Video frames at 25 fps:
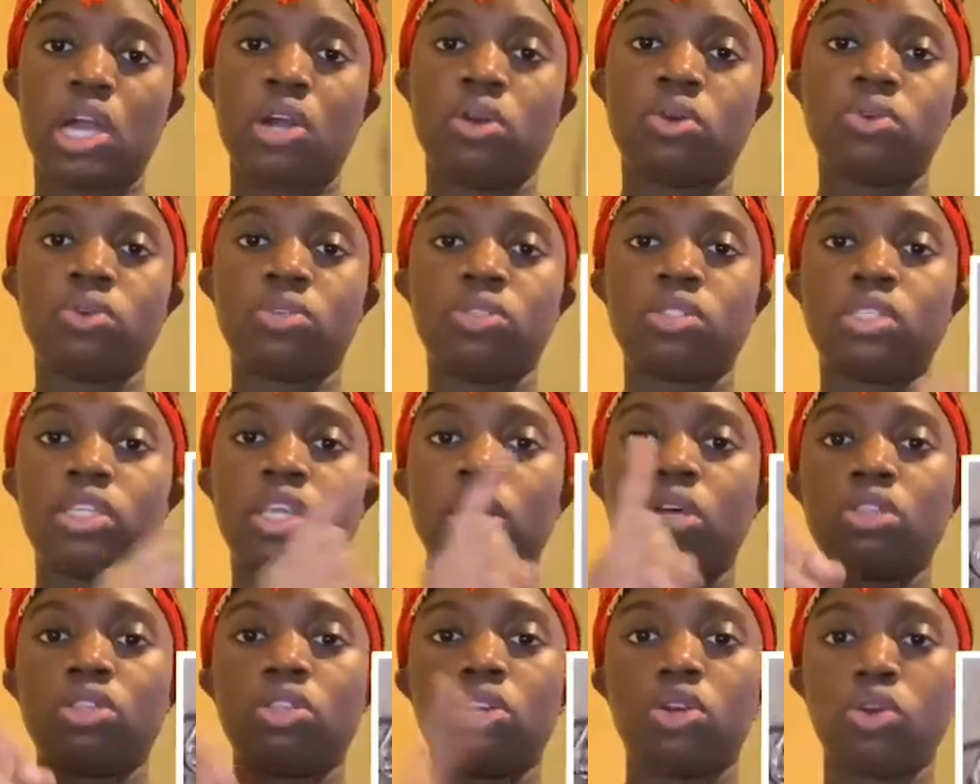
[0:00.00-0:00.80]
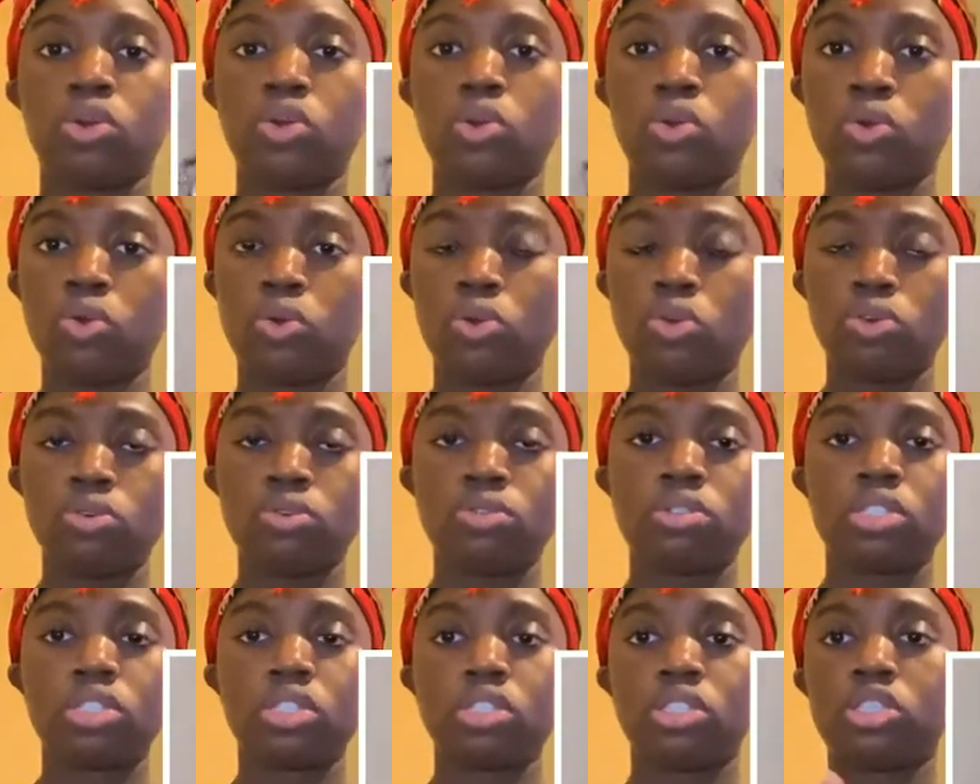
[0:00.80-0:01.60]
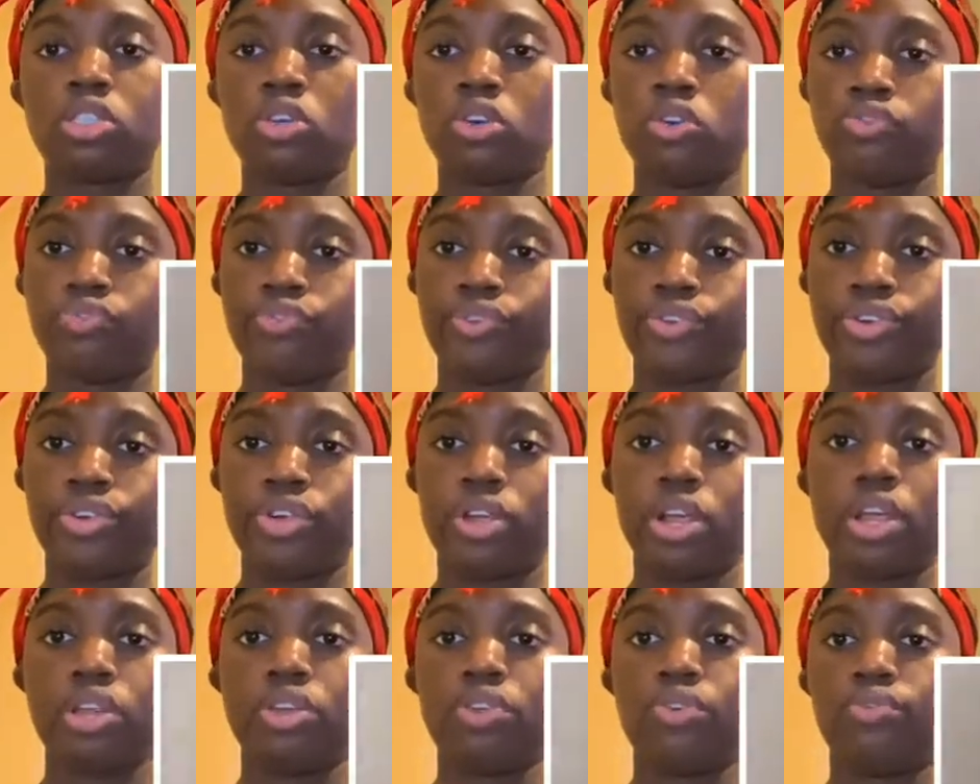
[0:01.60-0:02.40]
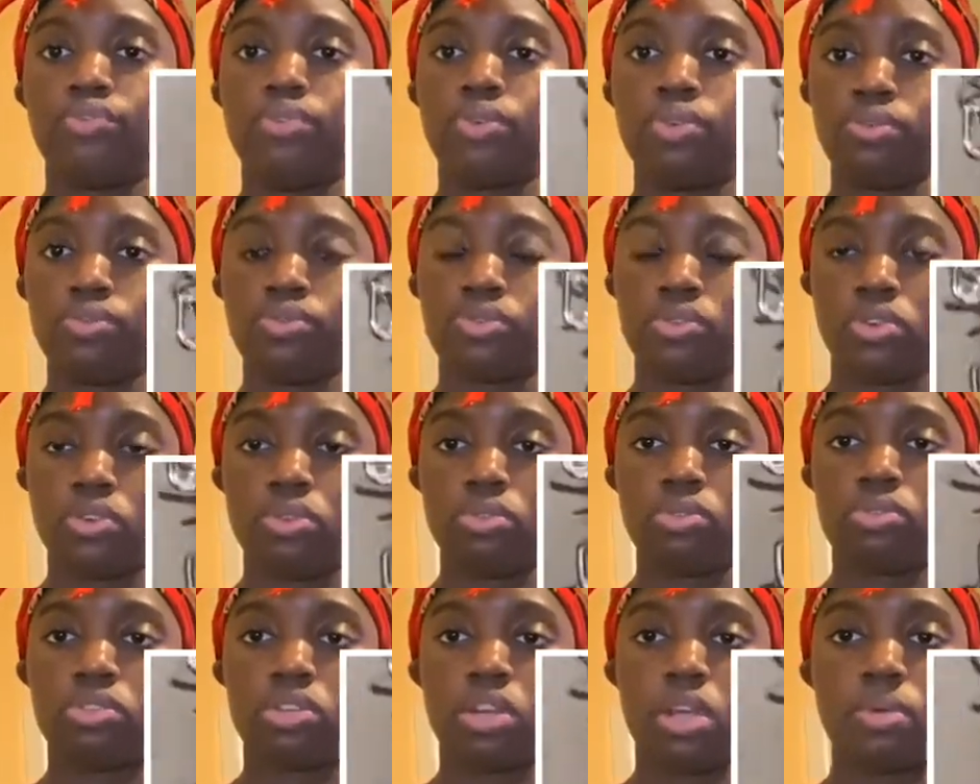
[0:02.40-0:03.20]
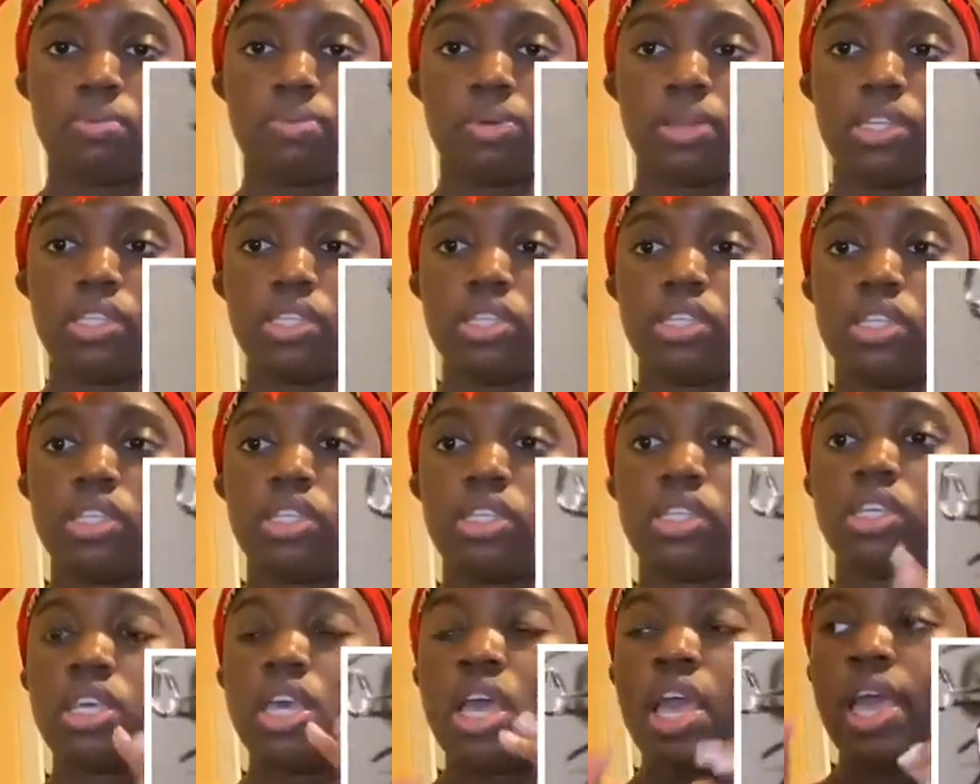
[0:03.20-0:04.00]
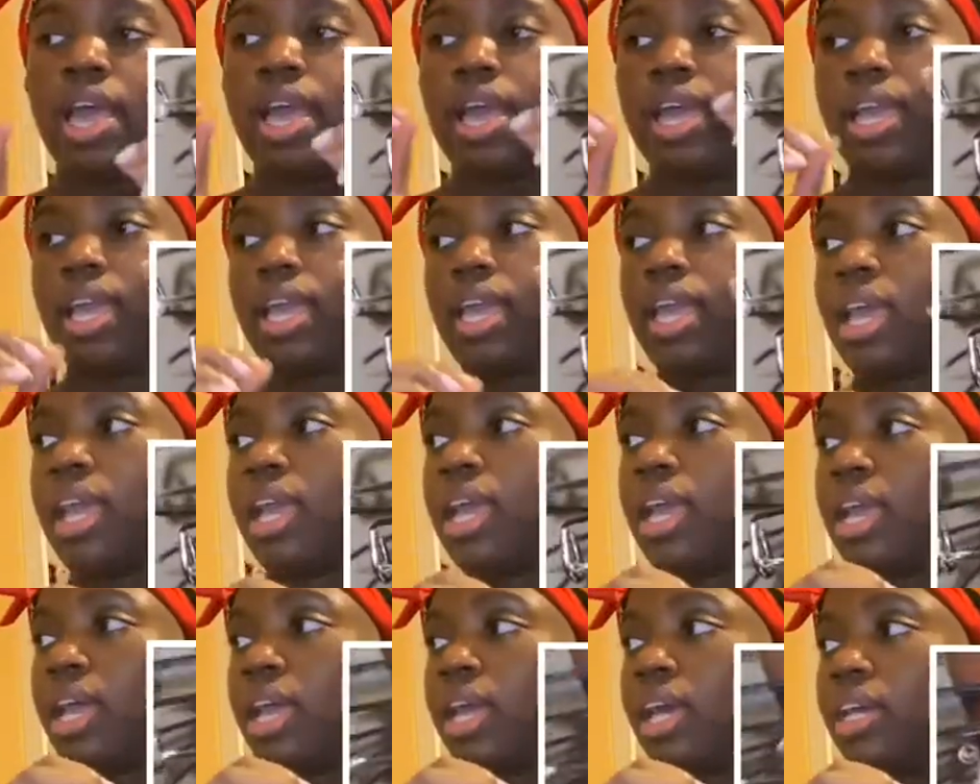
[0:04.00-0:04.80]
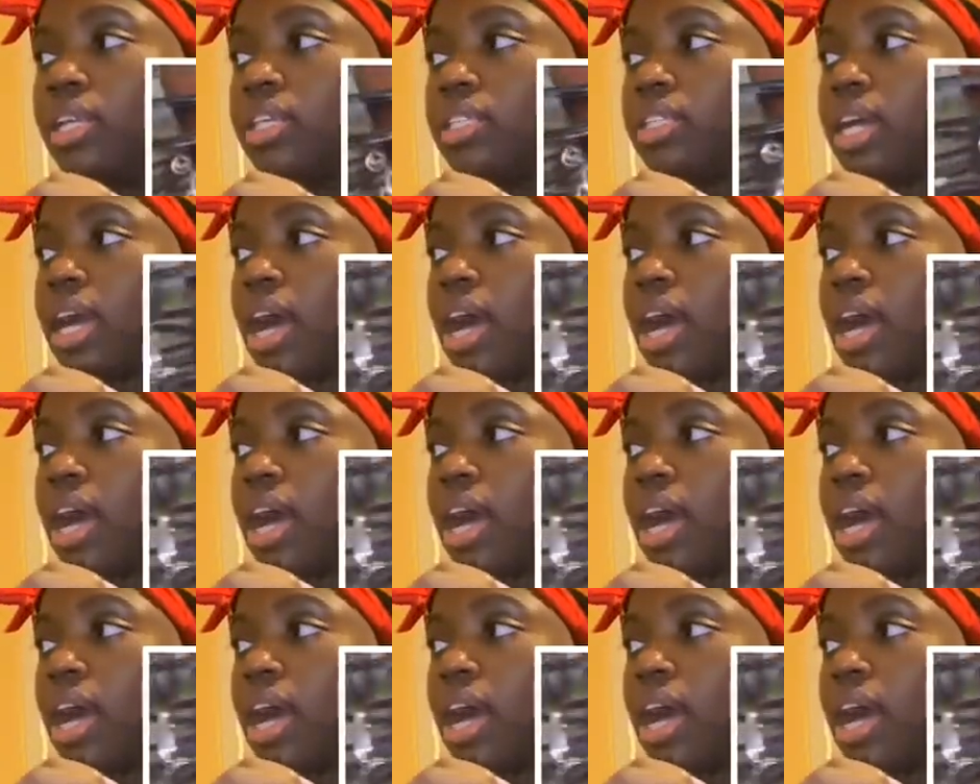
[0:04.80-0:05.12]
wholesale the gold, silver, and the rose gold charm bracelets. And